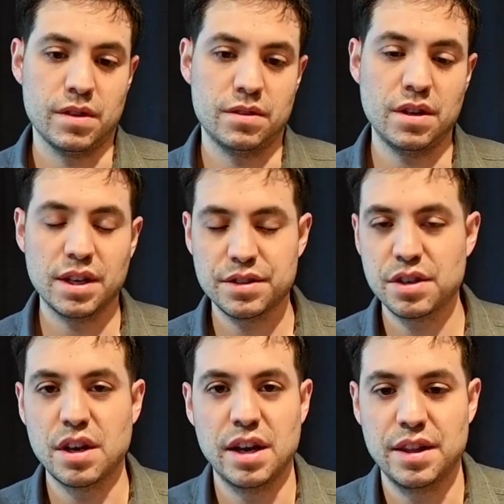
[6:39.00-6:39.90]
So I
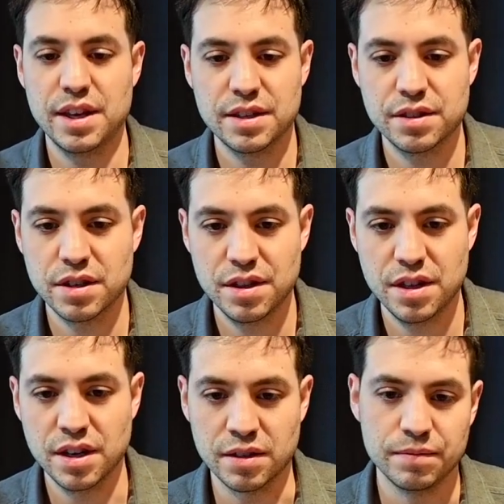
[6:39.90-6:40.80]
think it's a good
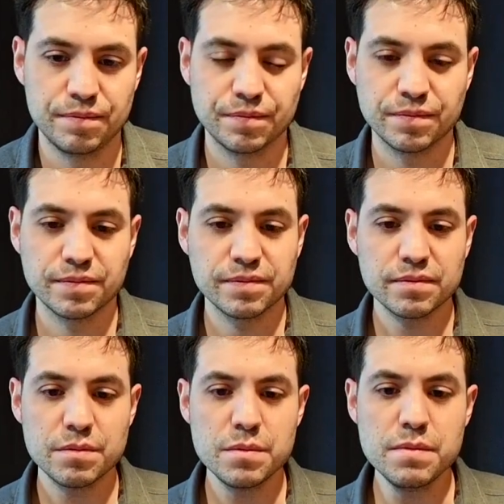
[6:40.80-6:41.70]
thing.
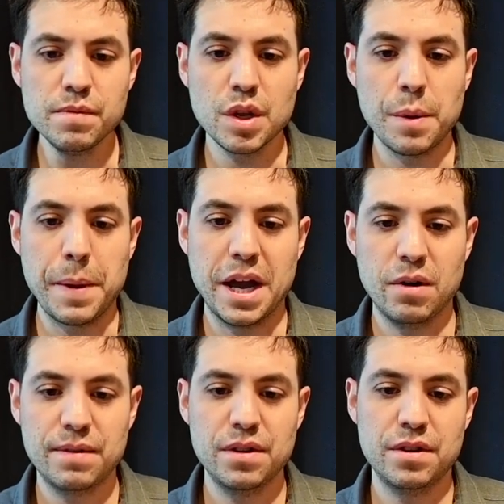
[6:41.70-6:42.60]

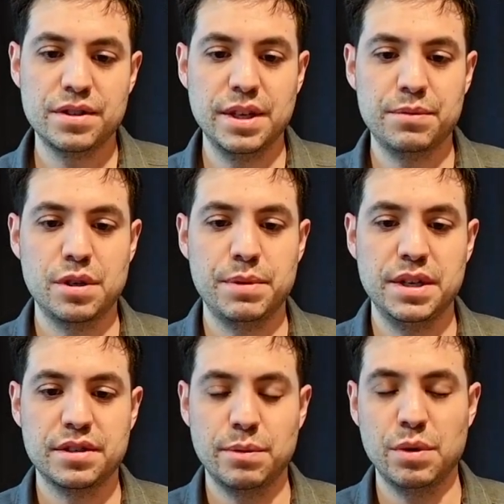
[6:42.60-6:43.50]
However, there seems to be
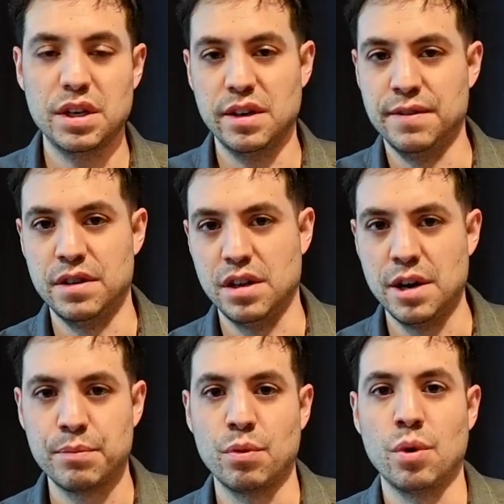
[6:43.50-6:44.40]
somewhat of an
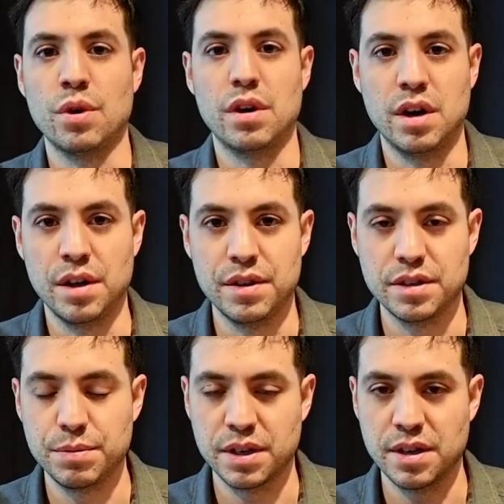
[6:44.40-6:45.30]
uproar on
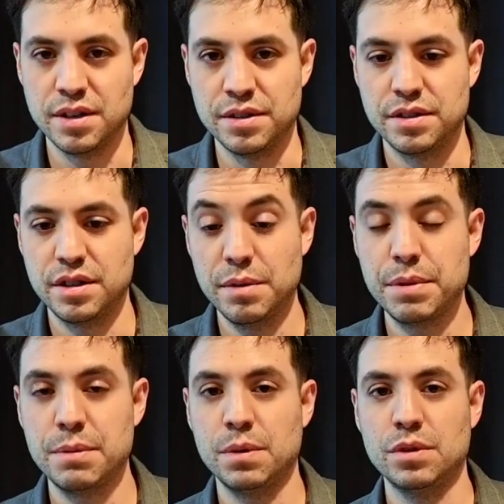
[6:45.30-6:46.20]
this, because some
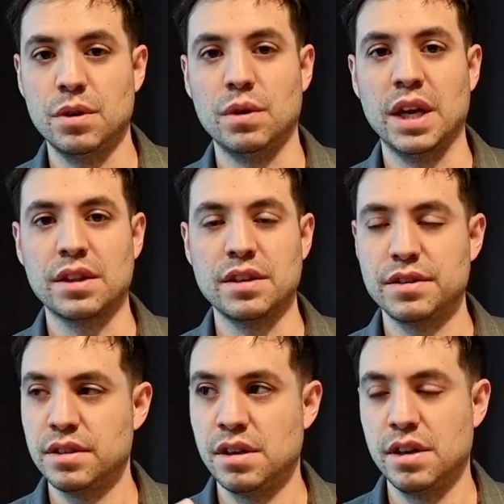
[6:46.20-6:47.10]
people don't like this
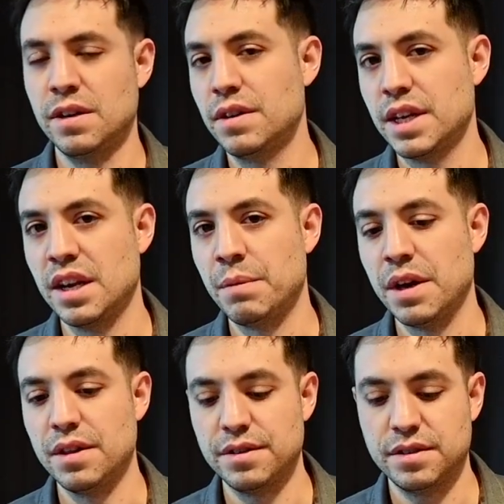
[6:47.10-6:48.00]
and are irritated by
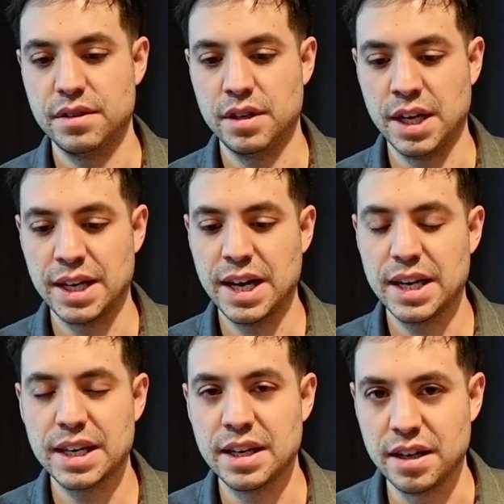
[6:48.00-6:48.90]
this, and I kind
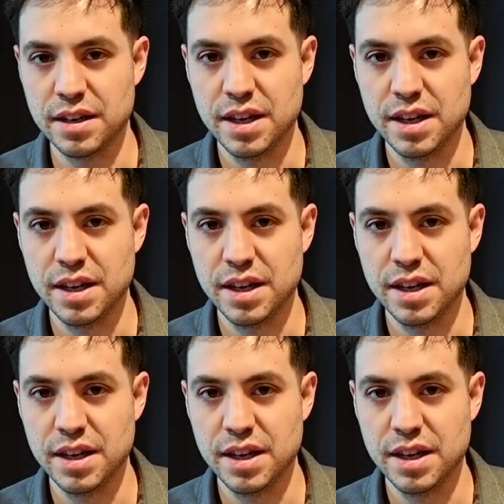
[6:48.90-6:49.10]
of get it.